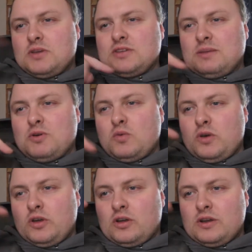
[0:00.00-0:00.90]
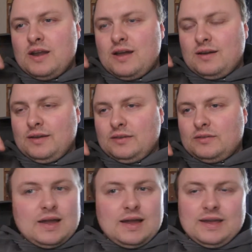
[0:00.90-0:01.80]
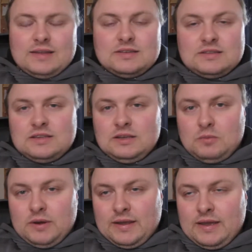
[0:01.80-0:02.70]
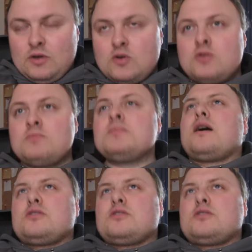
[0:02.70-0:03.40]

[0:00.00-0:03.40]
Because I'm at work on nights, I get to sleep when I get home.